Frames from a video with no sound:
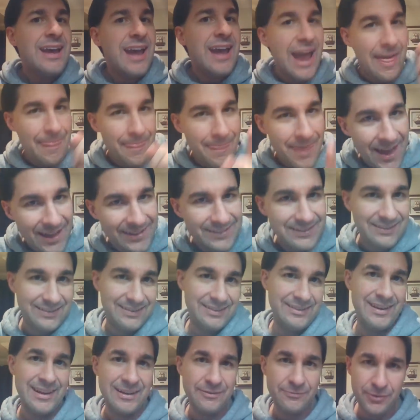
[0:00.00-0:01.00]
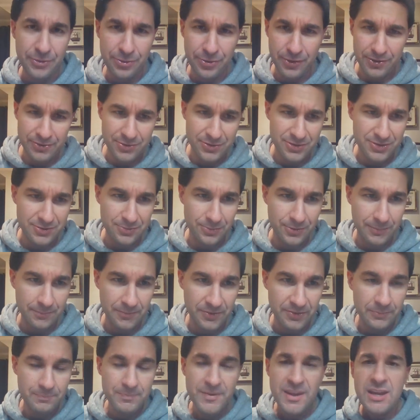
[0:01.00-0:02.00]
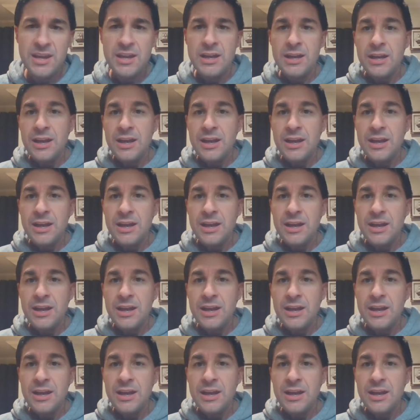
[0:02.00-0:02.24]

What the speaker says: And that's a sign for thunderstorms.